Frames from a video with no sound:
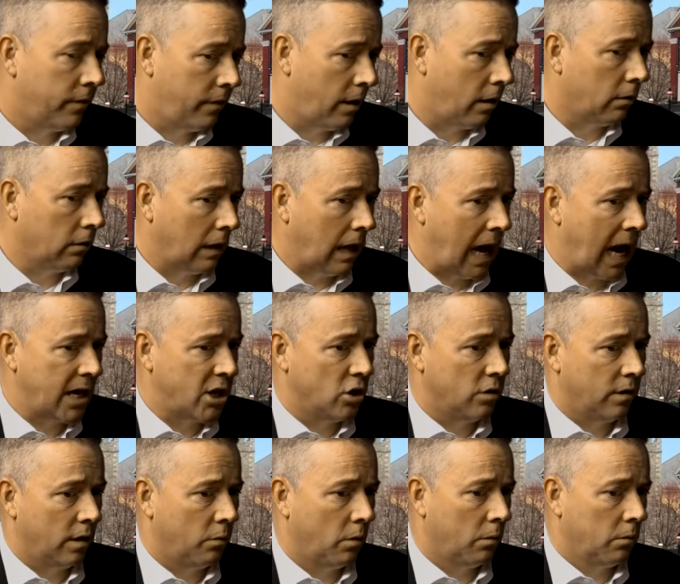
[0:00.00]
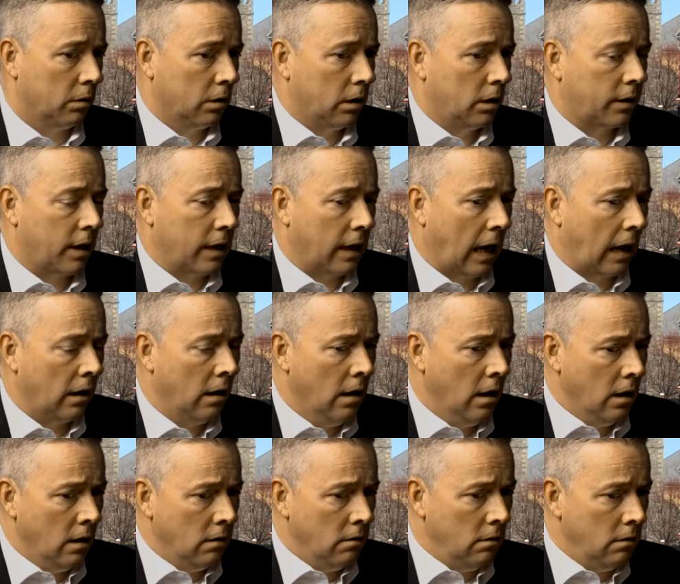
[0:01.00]
they're larger than what we're looking at.
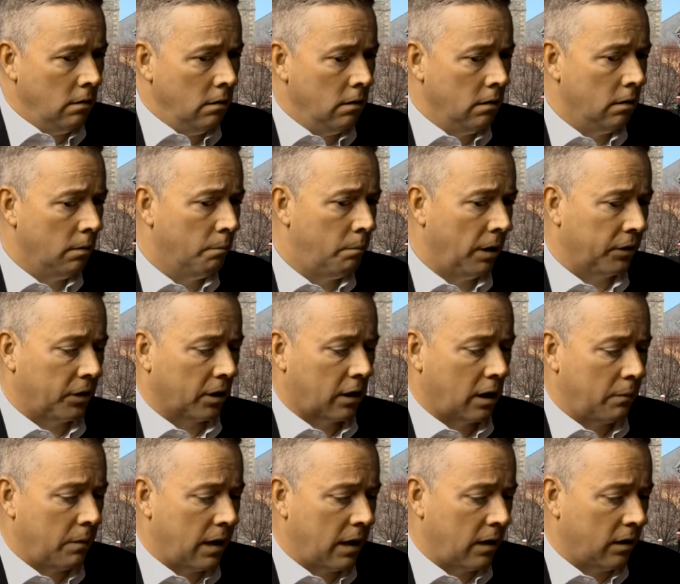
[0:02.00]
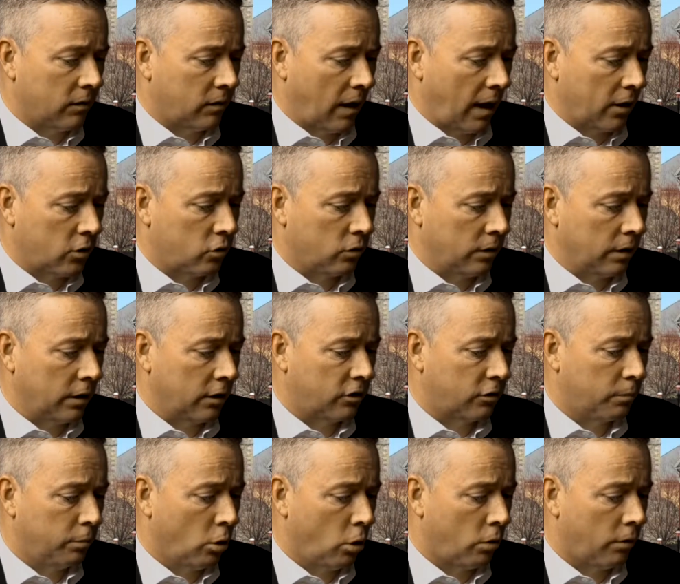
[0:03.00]
But the committee is actually
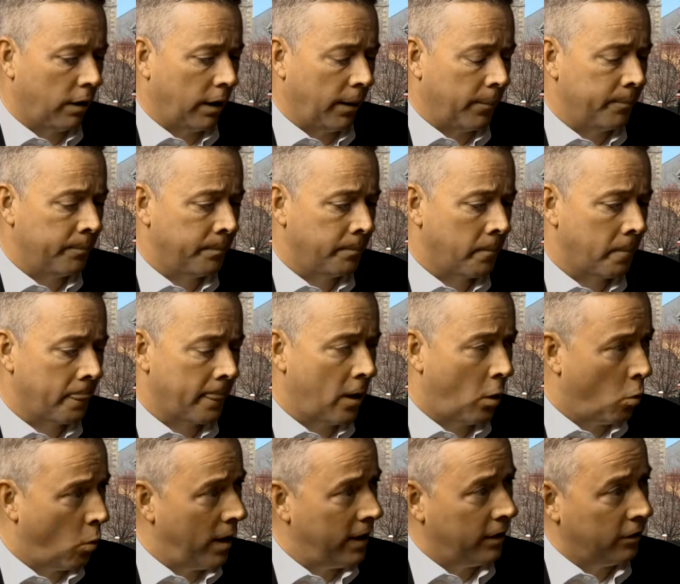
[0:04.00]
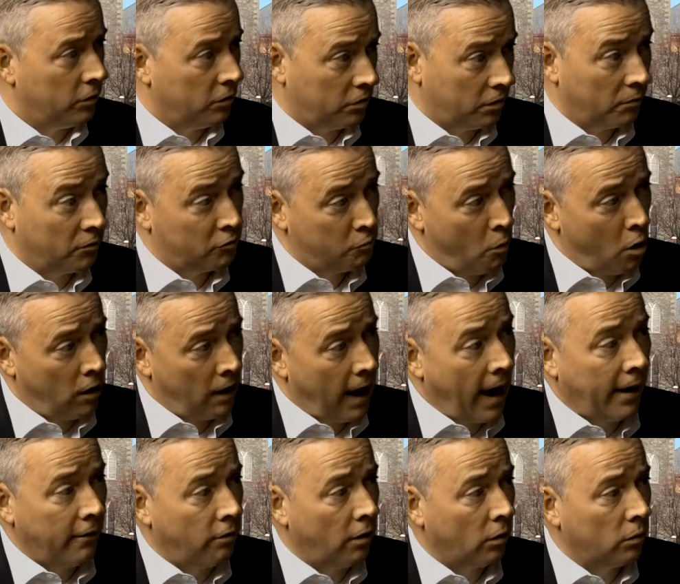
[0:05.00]
exploring a way to do some small
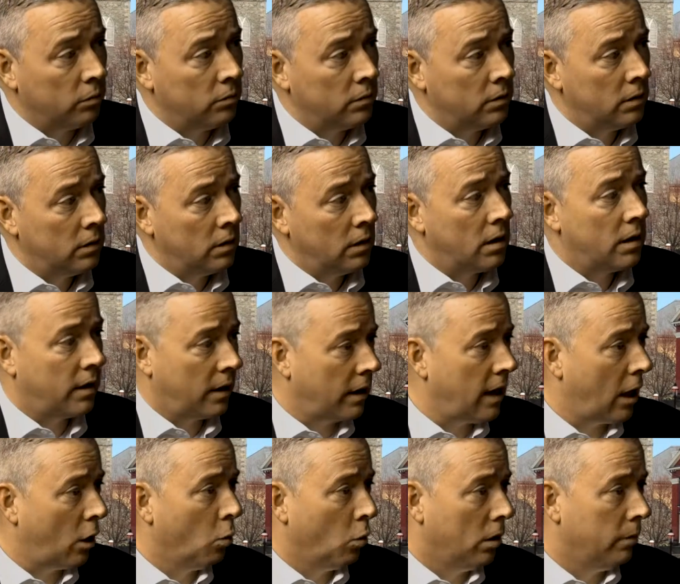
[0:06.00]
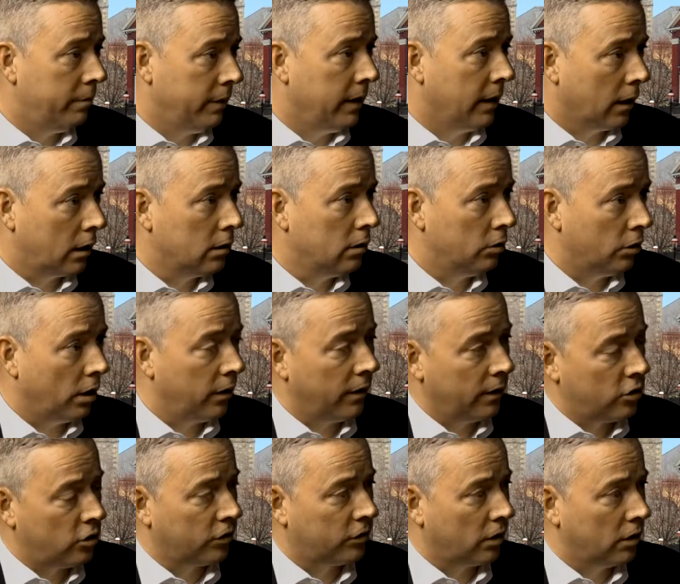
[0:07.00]
hydro. And Enel would be included. They're
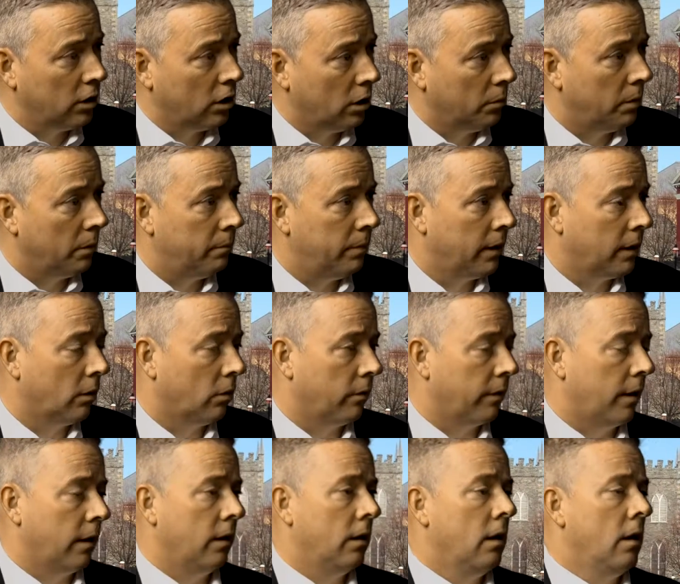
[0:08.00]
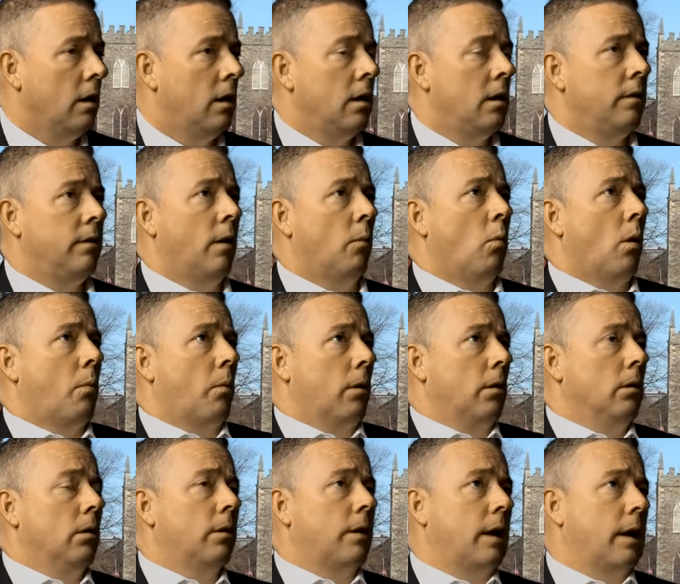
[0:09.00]
just a little bit bigger than what we're
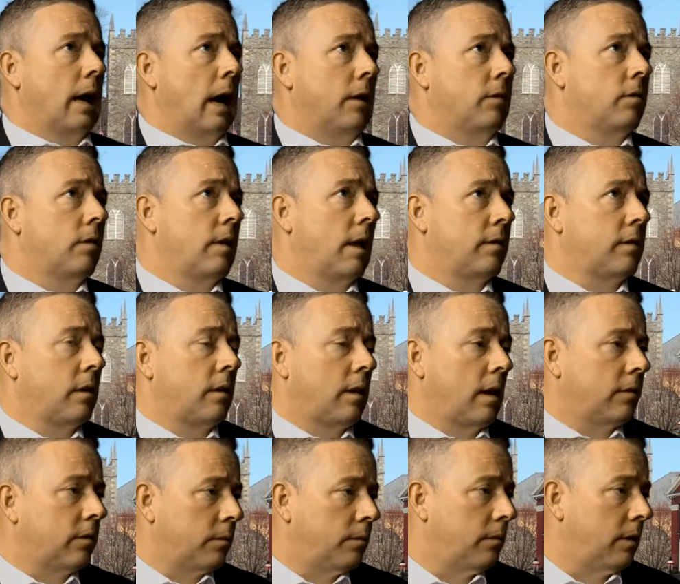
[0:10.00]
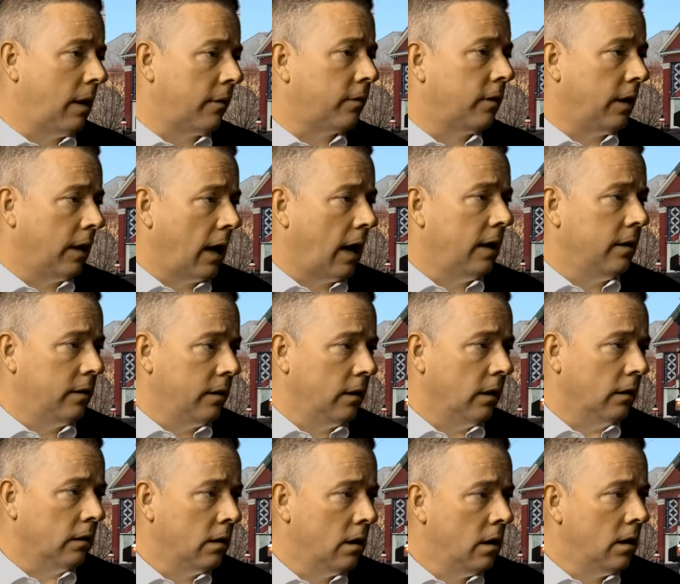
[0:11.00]
looking at. So that's definitely an
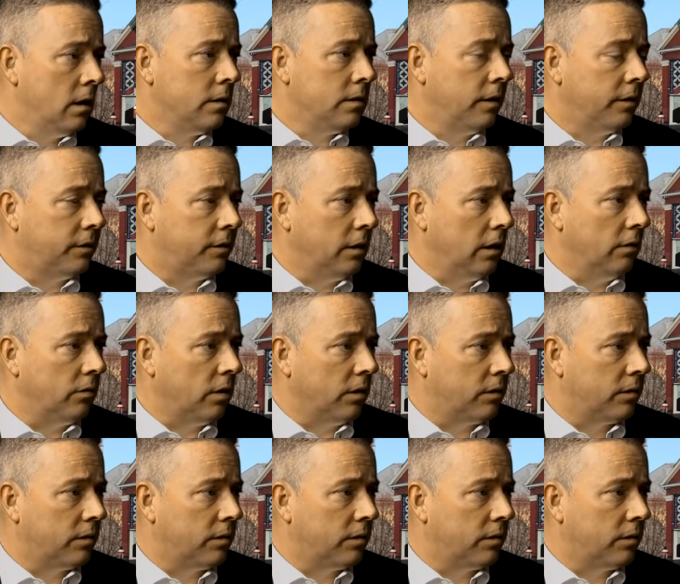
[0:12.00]
idea to see if